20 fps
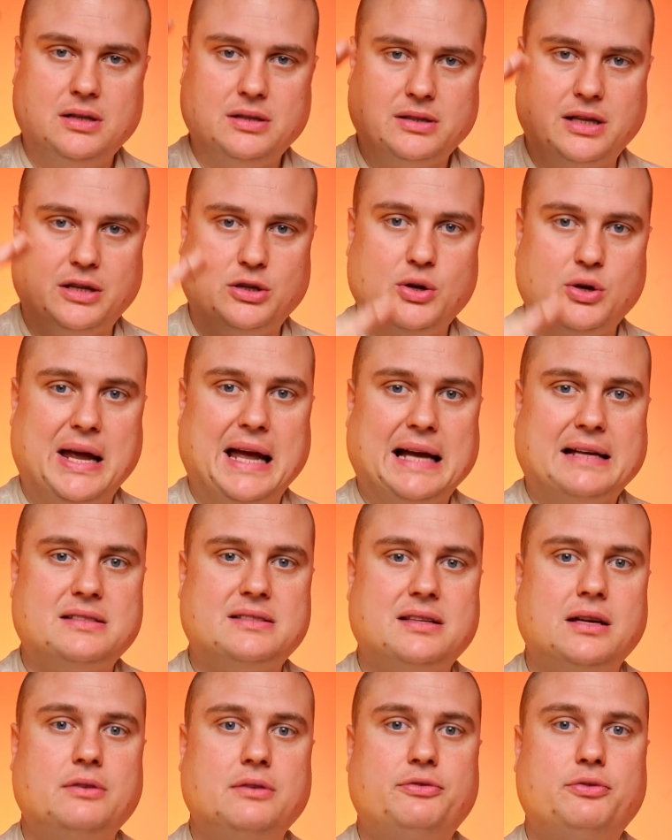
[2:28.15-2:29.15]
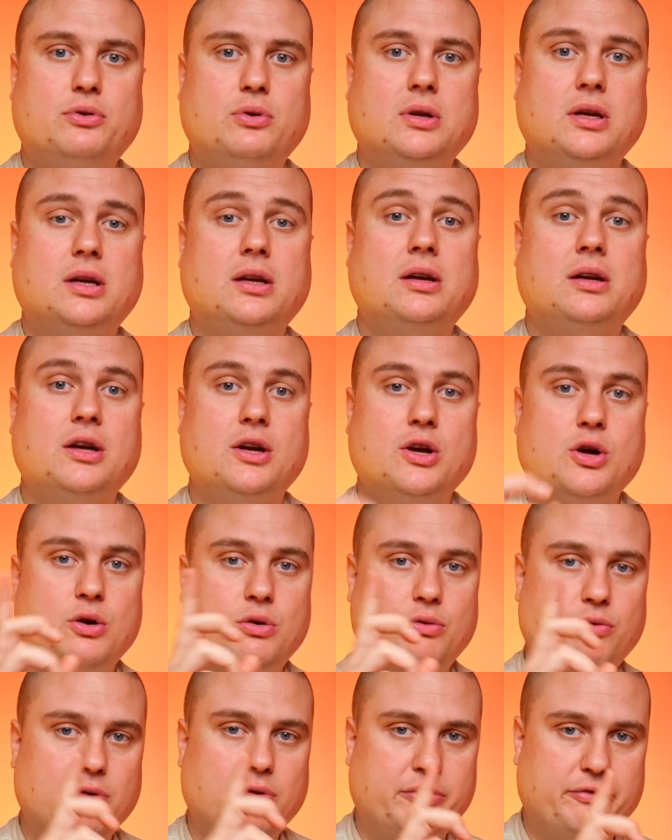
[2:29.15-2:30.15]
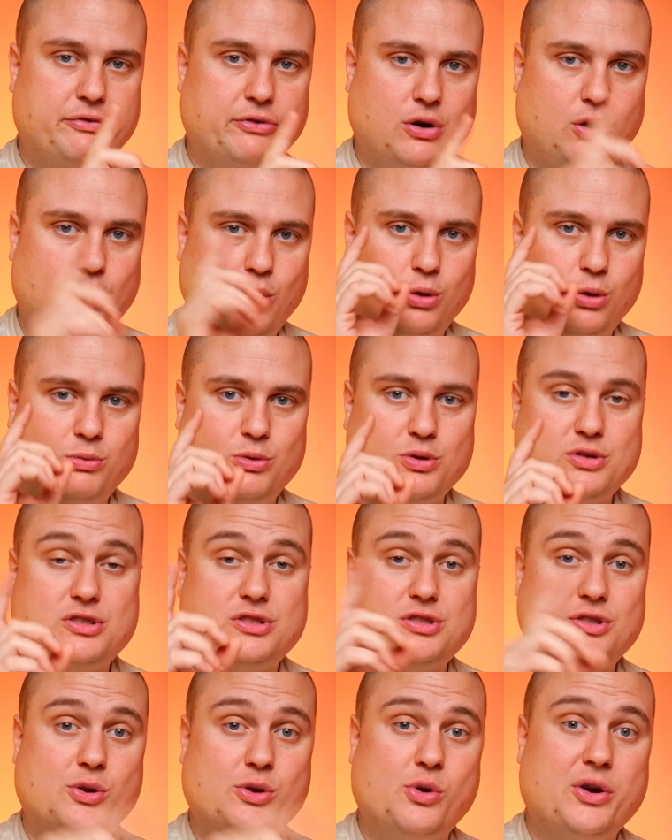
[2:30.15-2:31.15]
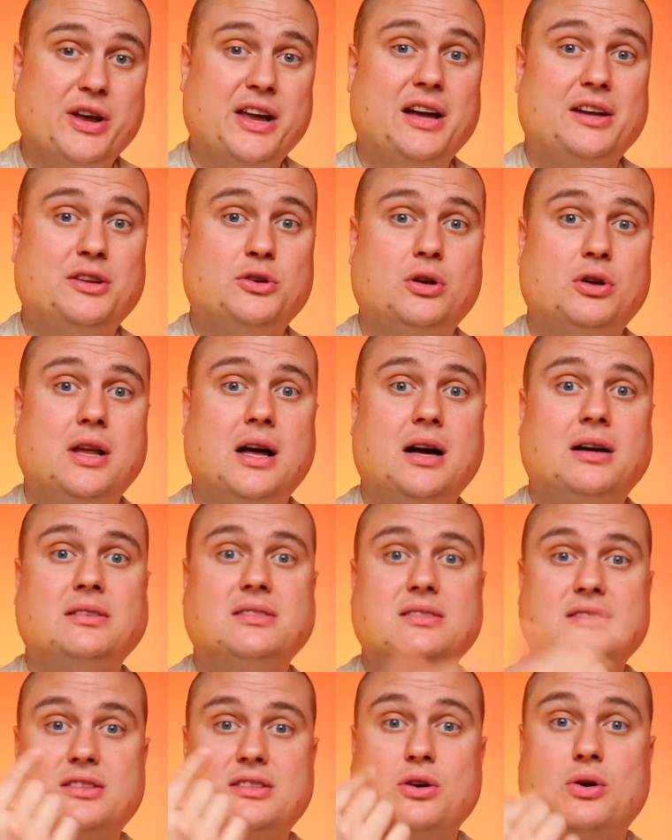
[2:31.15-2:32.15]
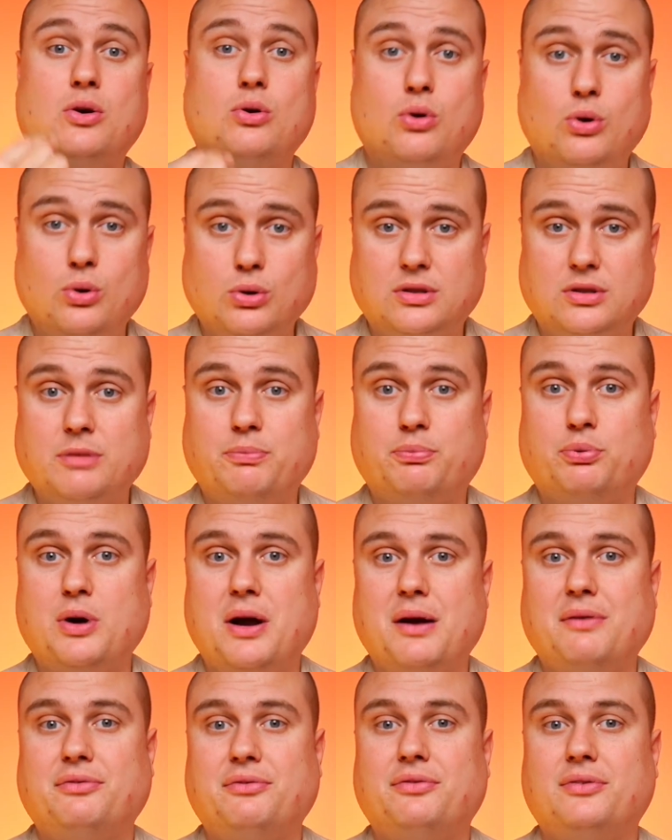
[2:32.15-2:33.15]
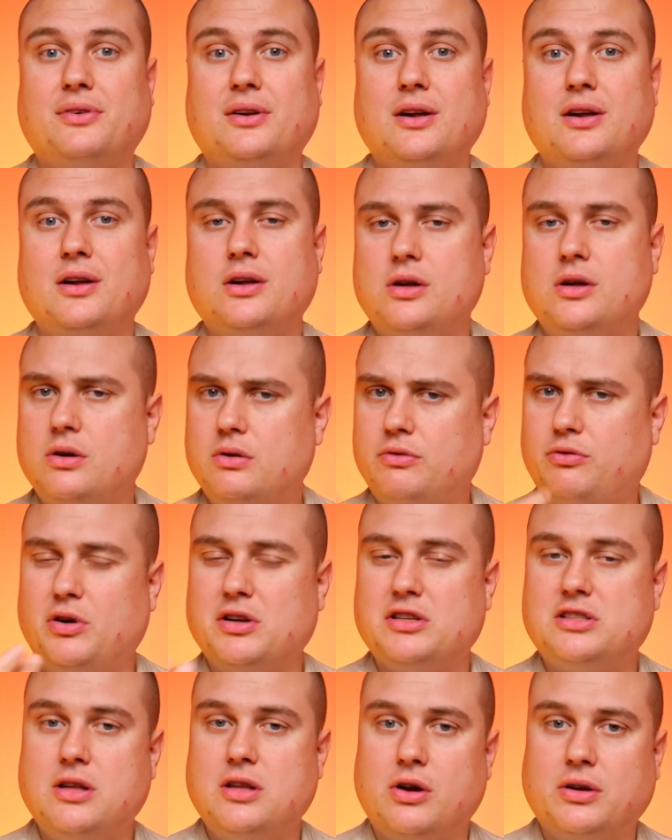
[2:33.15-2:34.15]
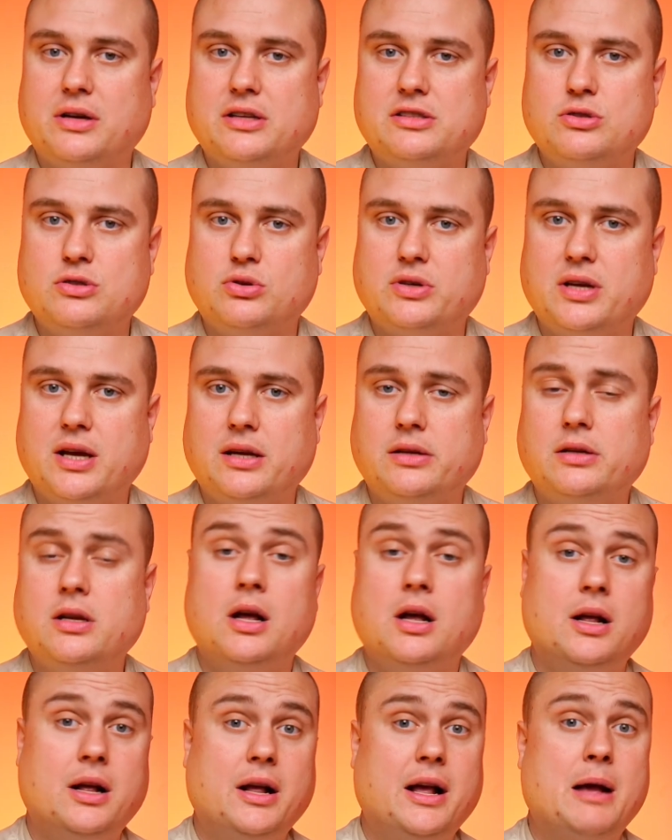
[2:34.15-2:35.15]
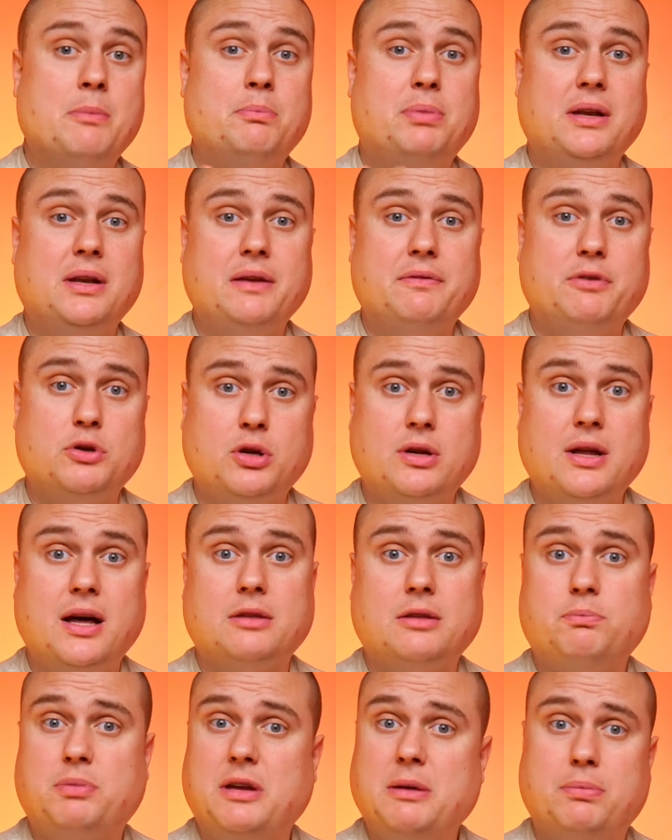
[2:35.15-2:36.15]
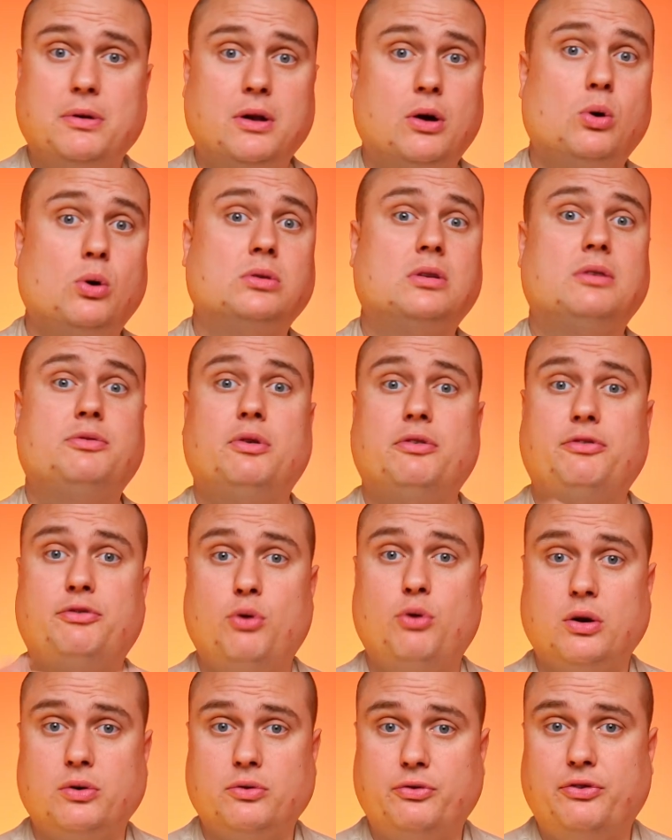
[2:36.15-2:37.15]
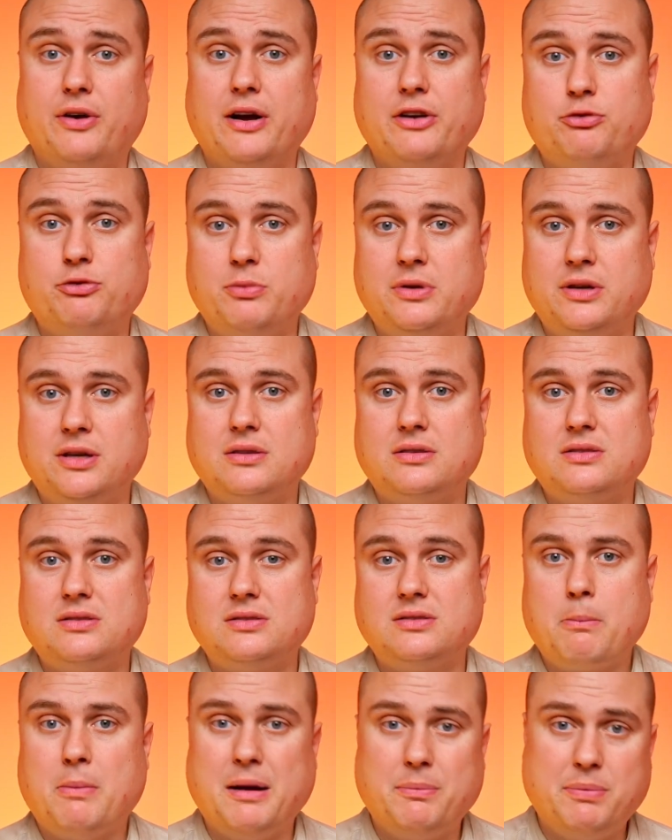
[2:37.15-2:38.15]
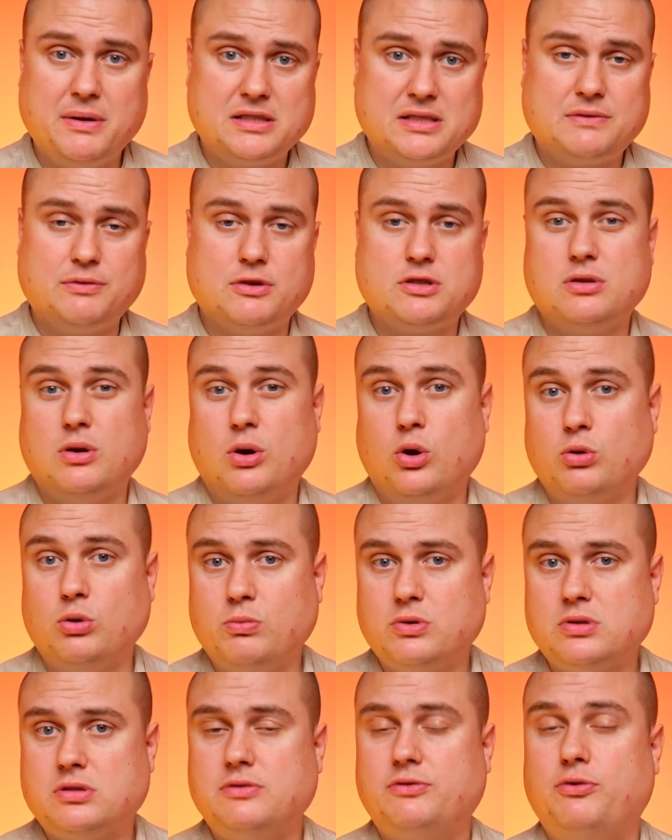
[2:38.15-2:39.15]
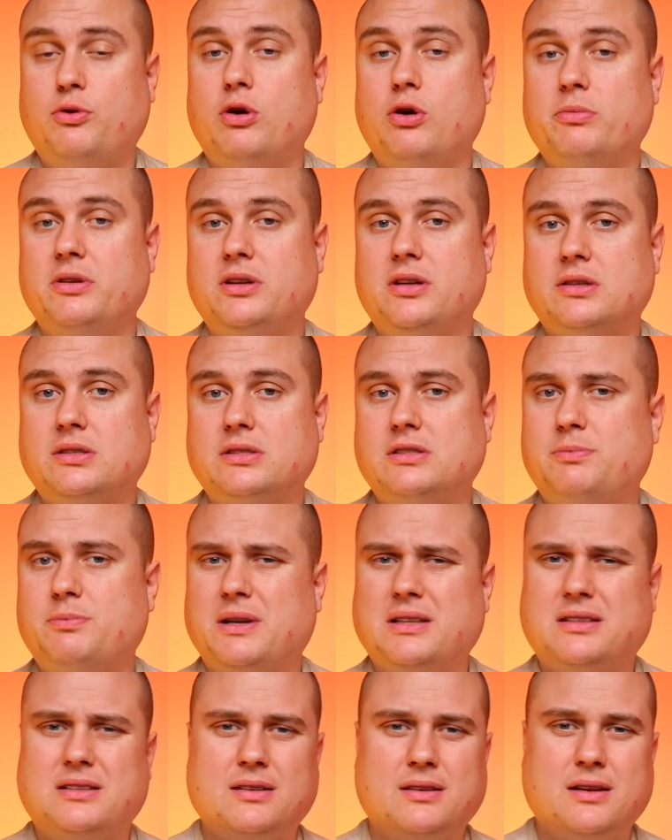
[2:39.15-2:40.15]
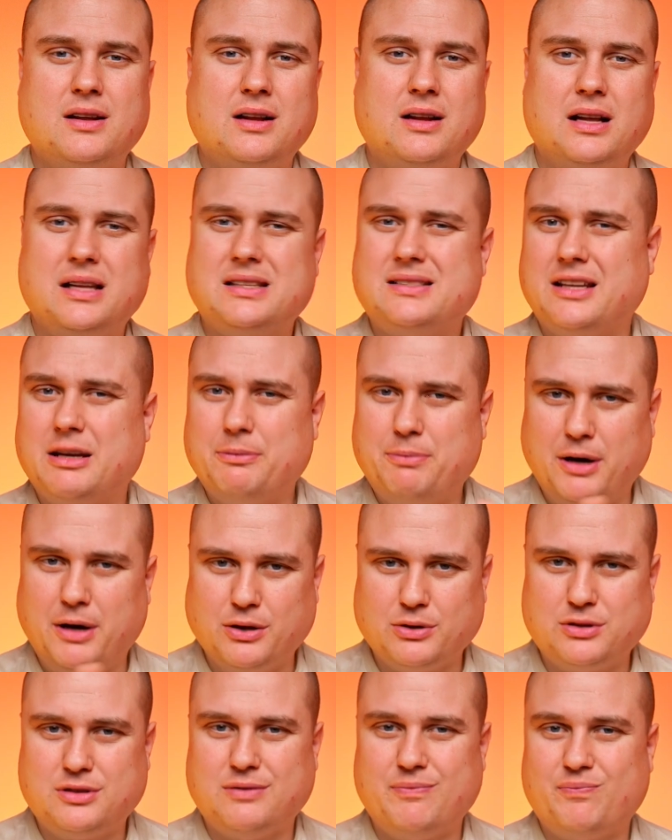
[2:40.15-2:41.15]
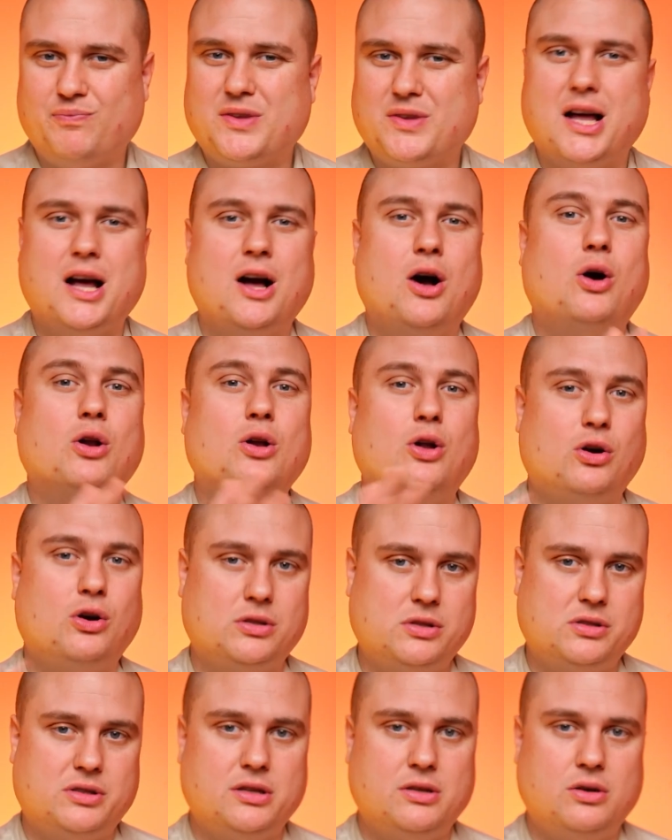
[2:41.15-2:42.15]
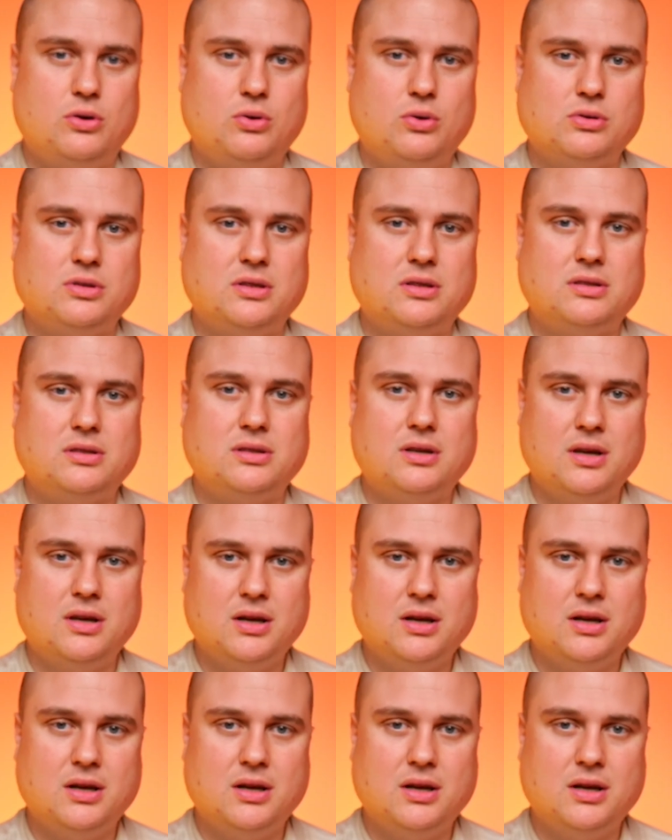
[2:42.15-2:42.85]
then you exhale fully with almost no air in your lungs. You hold the breath for as long as you can. And believe it or not, people hold it for 4 to 5 minutes. My best was almost 4 minutes, but it's not about how long you can hold it.